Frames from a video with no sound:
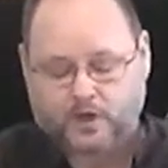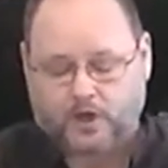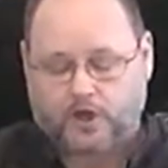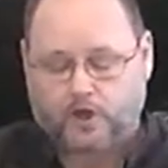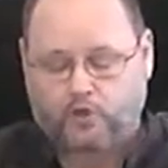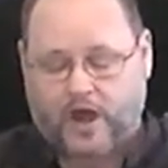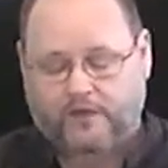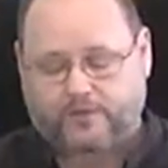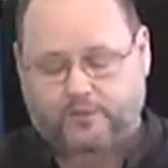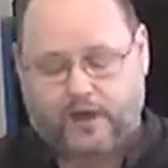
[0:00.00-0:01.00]
a good
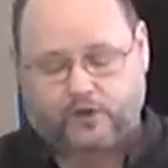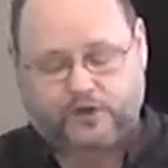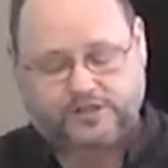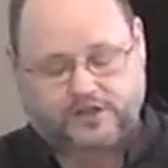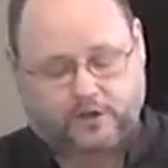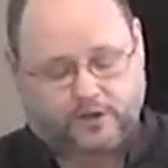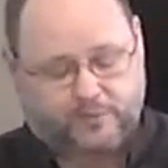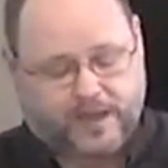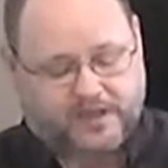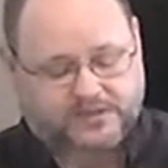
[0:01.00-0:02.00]
wife and mother is still the
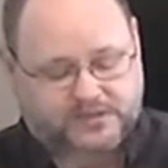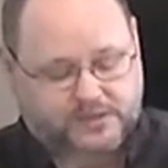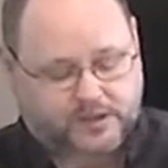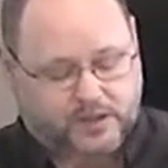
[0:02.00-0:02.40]
best,